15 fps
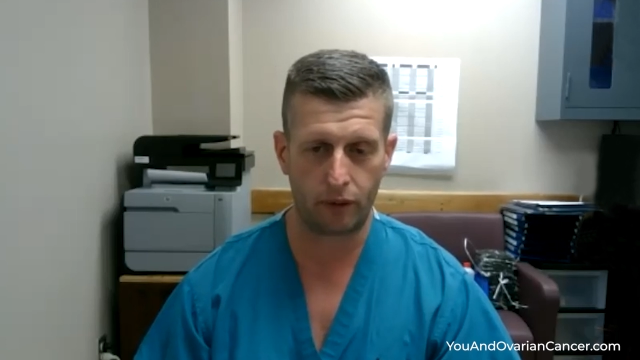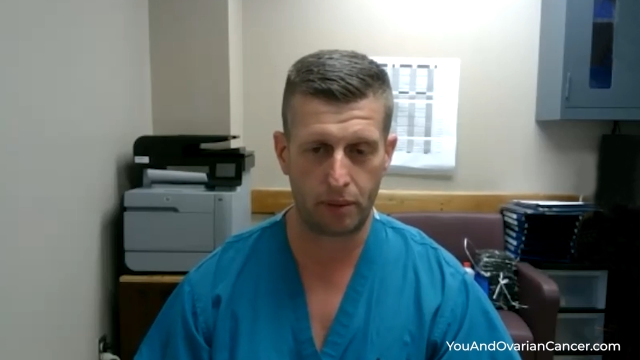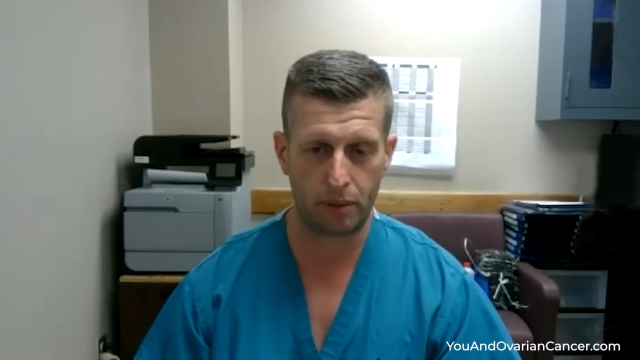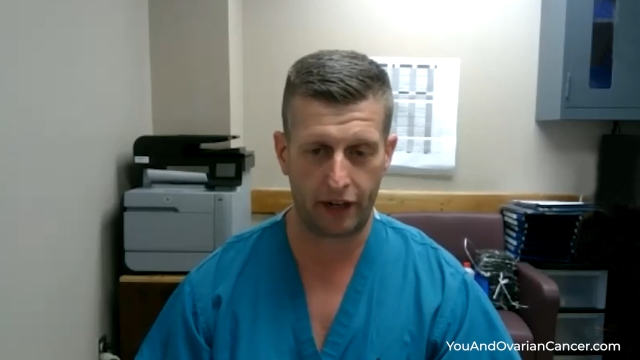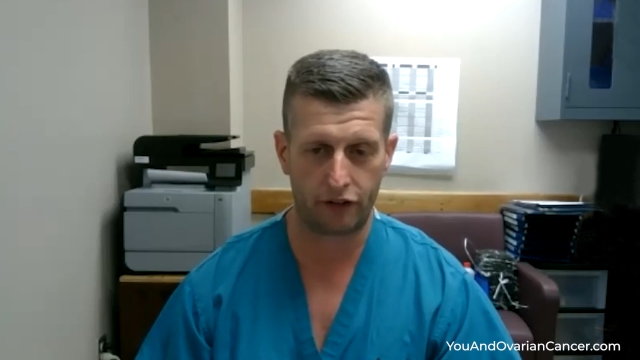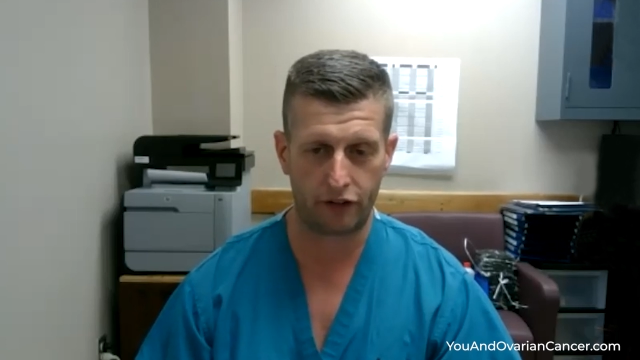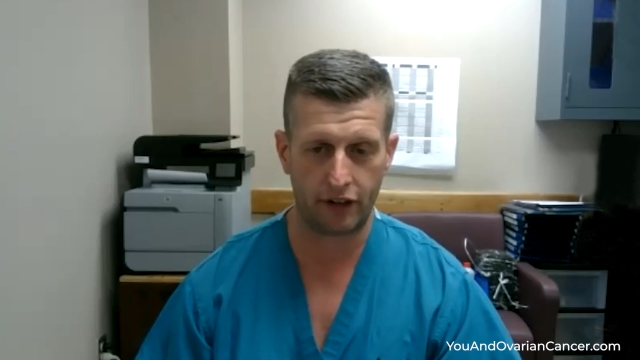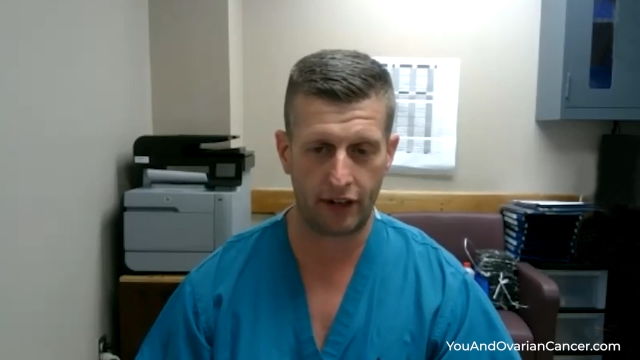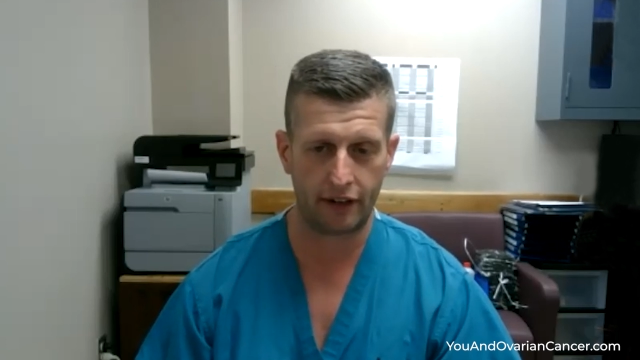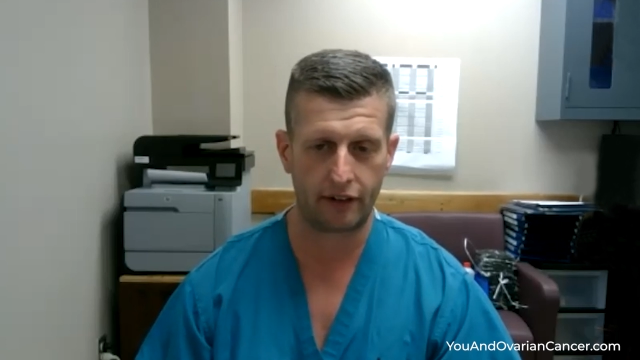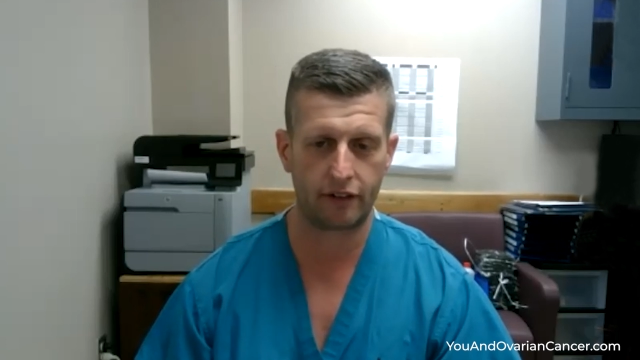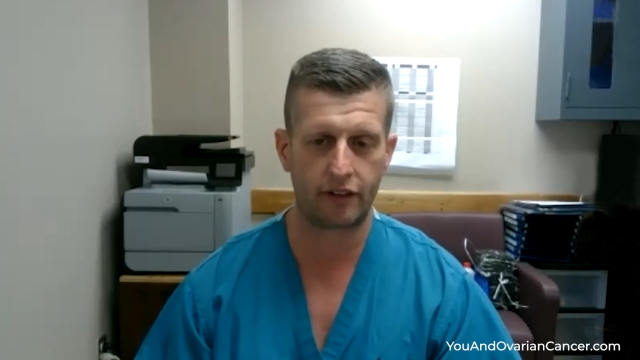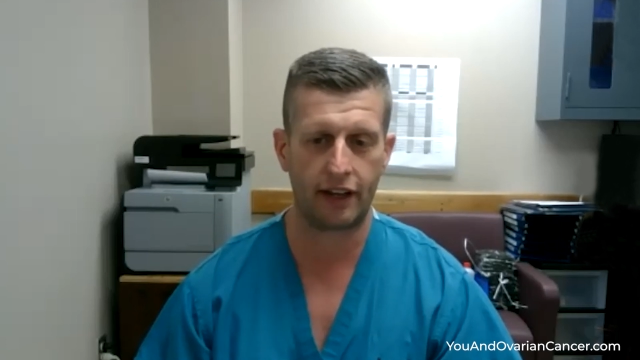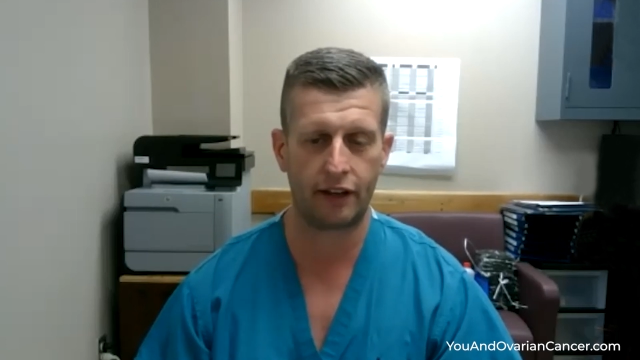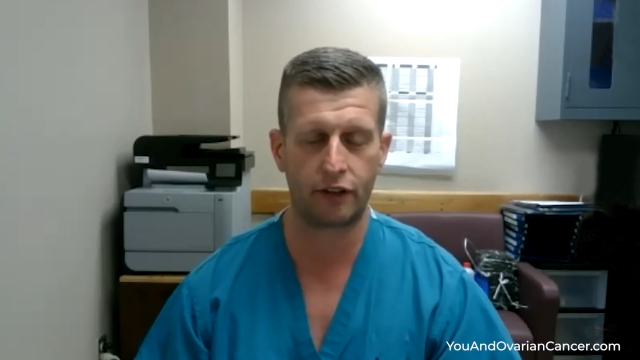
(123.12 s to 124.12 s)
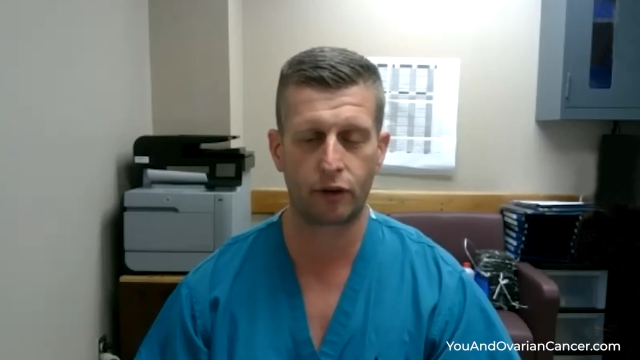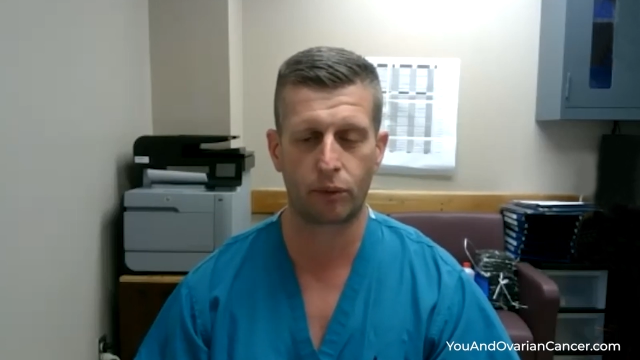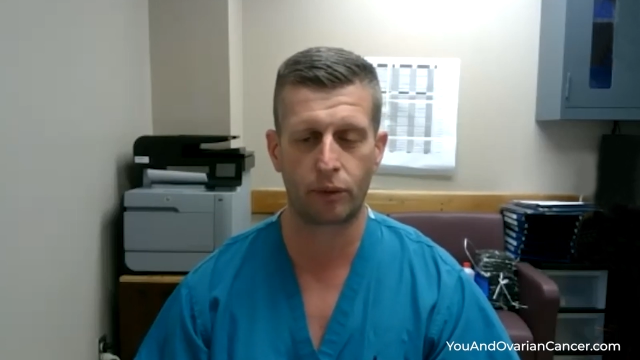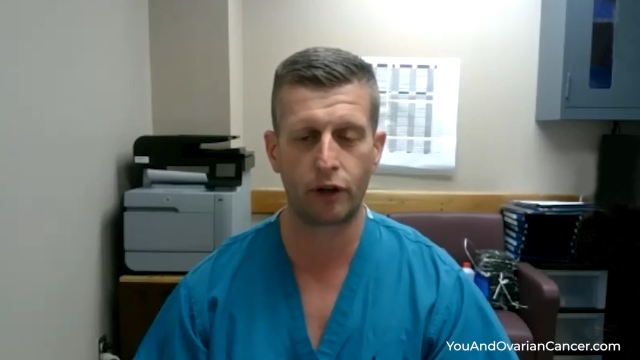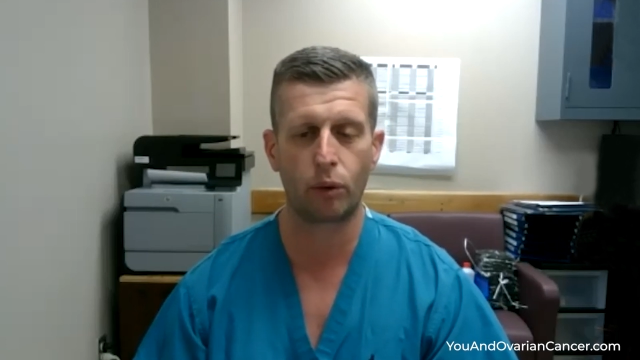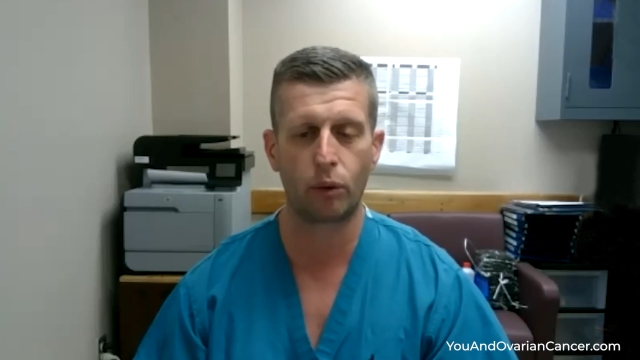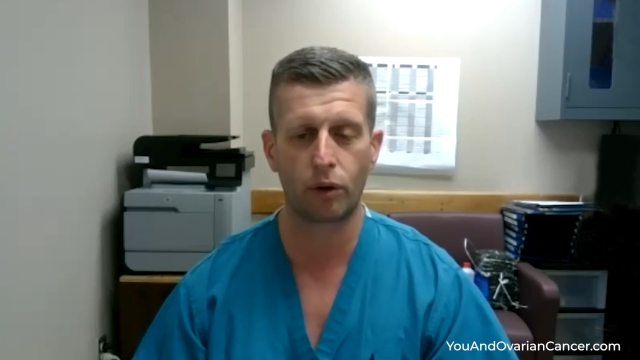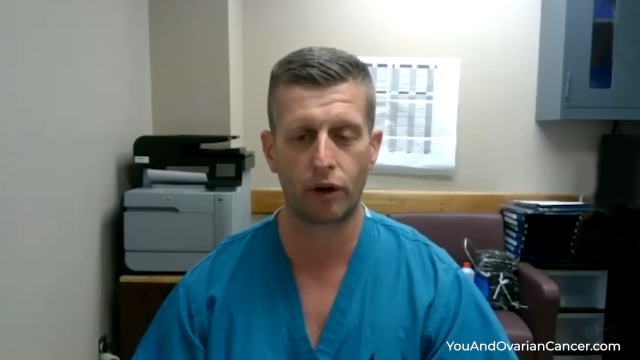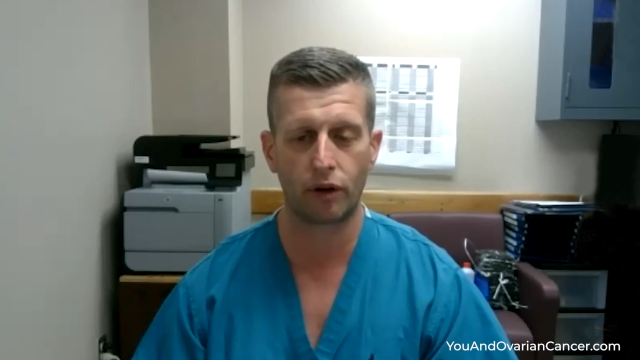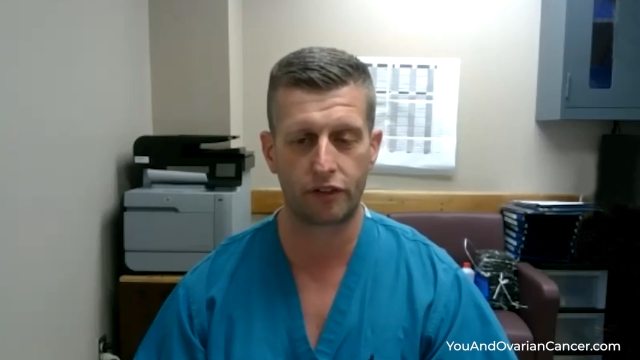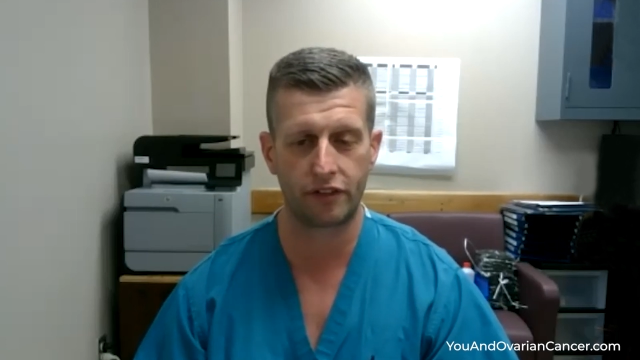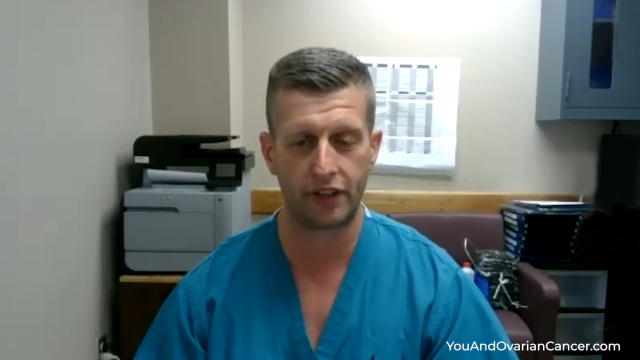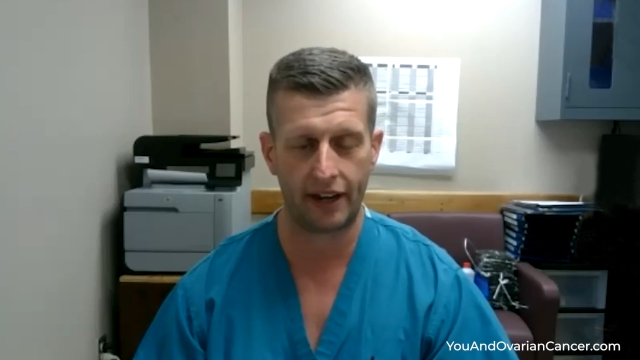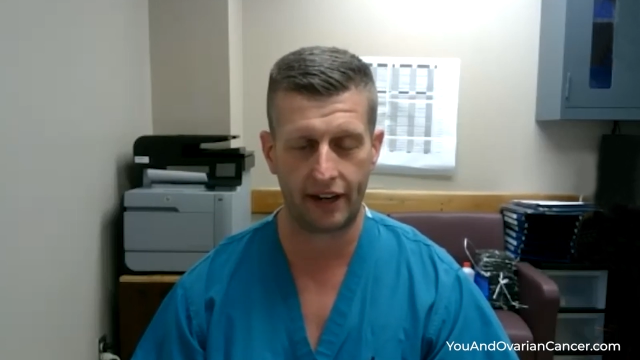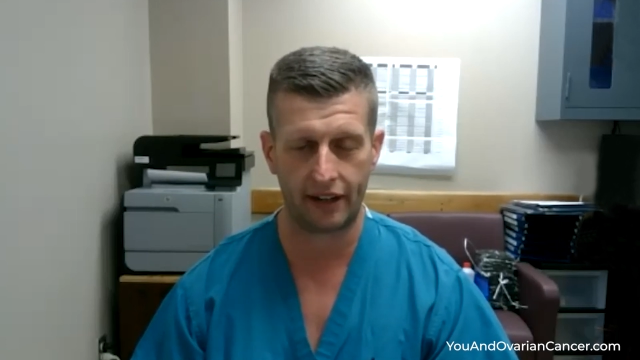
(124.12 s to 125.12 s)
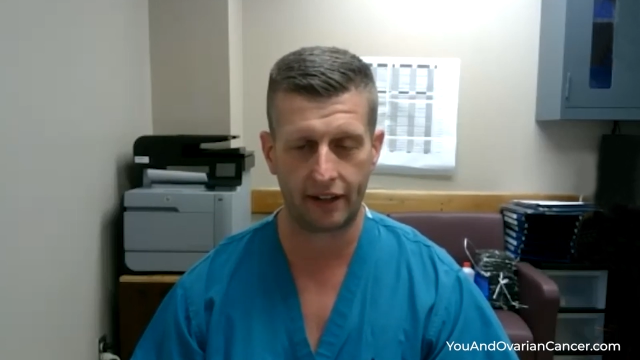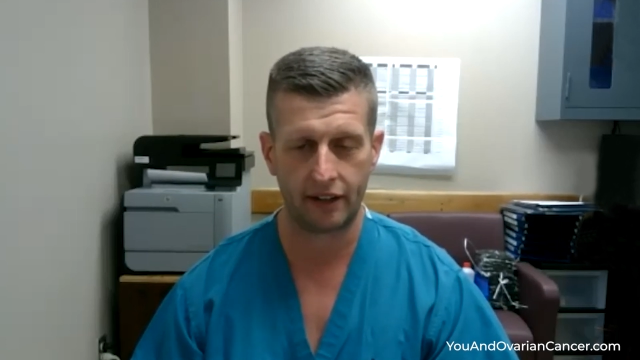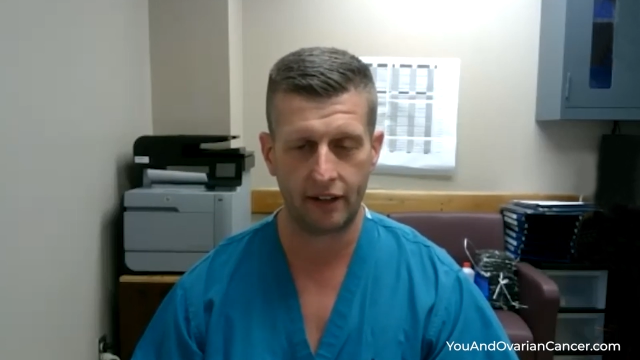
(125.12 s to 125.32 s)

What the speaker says: a patient in the real world setting.